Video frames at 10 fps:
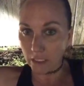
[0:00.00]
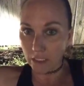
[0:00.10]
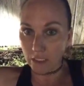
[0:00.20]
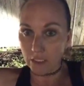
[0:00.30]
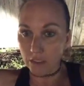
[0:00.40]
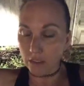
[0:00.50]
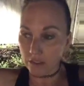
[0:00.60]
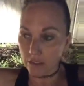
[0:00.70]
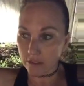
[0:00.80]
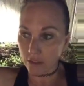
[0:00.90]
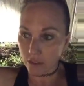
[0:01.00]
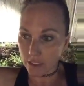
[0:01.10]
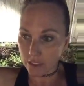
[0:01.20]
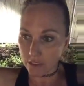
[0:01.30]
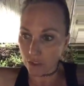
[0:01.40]
in this
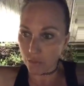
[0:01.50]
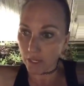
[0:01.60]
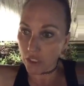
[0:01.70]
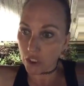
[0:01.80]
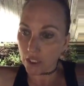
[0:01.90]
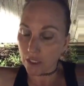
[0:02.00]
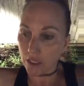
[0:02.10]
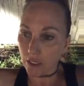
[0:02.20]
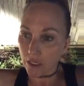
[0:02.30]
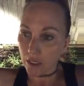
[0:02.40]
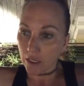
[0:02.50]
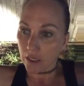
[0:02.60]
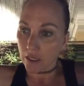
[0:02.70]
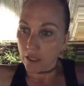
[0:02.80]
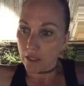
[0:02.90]
interesting situation,
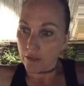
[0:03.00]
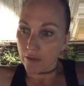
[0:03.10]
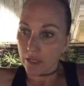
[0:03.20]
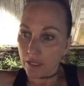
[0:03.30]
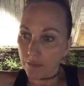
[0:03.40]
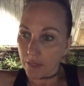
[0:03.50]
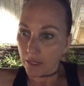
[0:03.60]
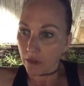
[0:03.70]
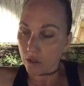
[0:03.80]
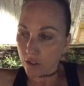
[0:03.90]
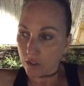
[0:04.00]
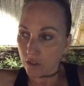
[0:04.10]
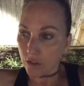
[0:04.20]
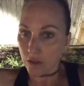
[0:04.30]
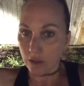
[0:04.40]
they compared
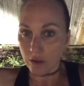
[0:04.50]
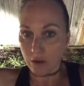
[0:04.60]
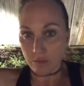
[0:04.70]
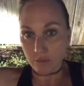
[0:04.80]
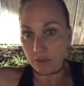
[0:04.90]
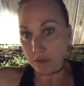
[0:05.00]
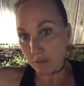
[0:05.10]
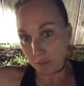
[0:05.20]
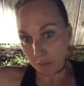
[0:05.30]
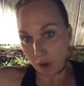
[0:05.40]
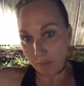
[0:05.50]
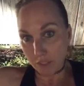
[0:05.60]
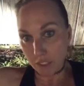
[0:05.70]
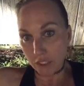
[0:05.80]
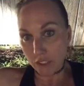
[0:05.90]
the subject
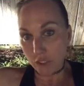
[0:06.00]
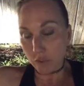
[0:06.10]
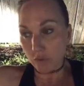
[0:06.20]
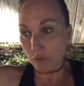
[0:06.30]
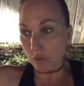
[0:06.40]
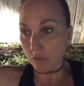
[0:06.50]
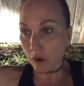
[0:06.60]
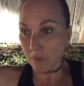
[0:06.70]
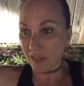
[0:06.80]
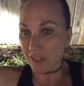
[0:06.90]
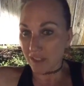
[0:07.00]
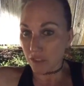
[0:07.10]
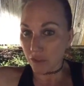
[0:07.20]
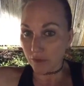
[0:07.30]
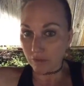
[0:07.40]
property to properties
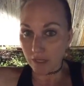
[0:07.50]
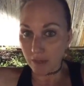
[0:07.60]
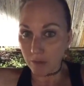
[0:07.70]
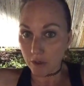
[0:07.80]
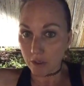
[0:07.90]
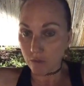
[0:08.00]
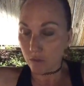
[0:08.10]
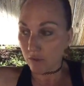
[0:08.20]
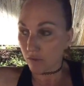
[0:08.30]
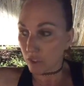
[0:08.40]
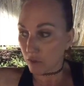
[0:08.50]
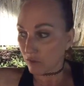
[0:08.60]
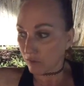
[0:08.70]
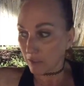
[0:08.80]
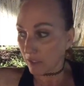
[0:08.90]
in two different neighborhoods, one of which
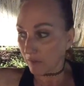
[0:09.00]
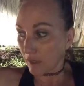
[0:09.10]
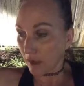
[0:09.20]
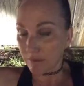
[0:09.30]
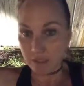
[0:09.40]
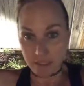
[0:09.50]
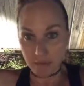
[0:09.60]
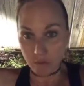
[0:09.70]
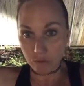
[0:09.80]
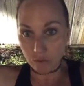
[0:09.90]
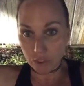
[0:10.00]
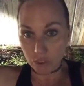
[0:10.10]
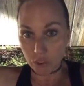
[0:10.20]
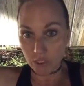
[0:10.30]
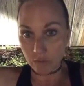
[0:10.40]
didn't even have the same school
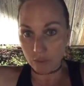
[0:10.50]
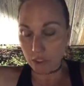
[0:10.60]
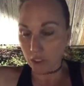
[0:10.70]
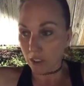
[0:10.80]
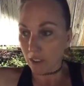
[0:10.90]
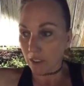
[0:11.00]
district, which